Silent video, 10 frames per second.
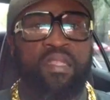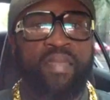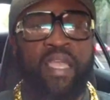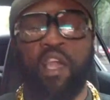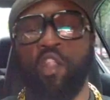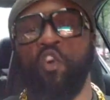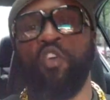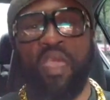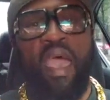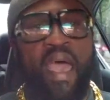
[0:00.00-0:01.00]
take a
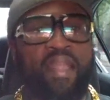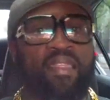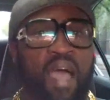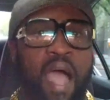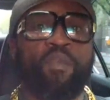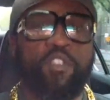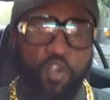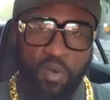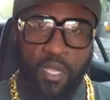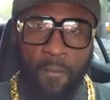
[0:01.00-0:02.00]
look at the
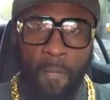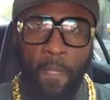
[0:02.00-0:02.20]
opportunity,